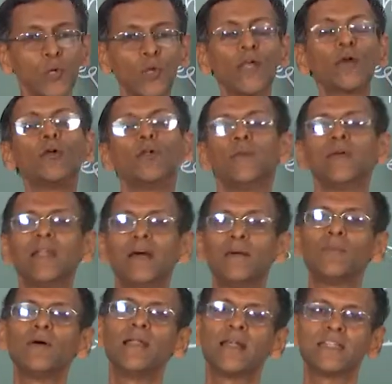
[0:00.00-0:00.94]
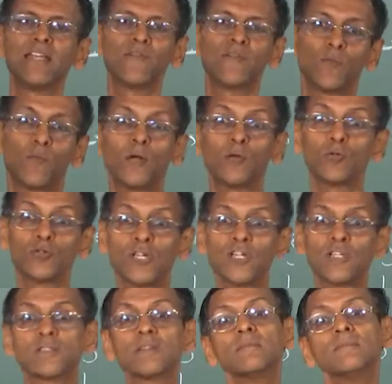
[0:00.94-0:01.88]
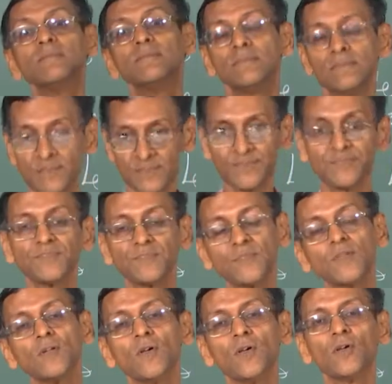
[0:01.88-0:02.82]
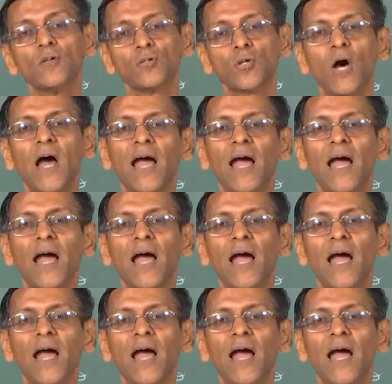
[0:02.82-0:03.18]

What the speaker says: only going to be a number, let's say from 1 to 6. So